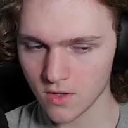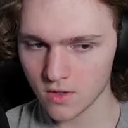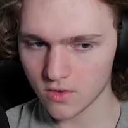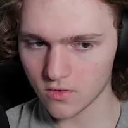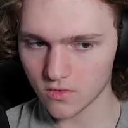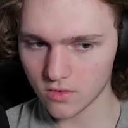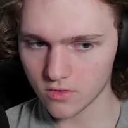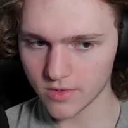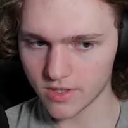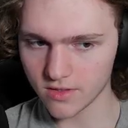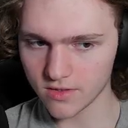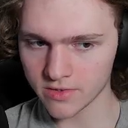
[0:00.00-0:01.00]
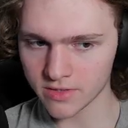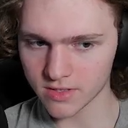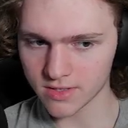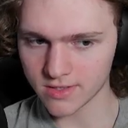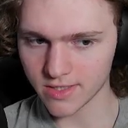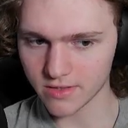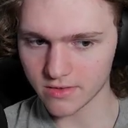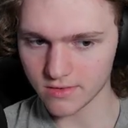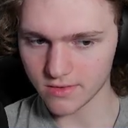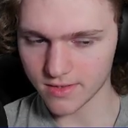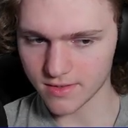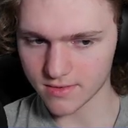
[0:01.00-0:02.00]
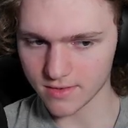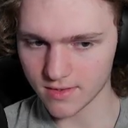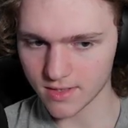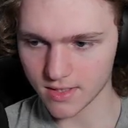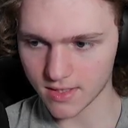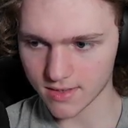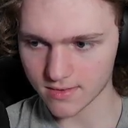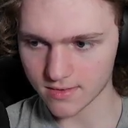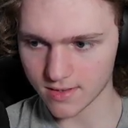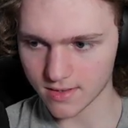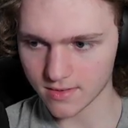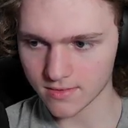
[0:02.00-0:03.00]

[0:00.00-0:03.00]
Or we could use a signal and then connect that.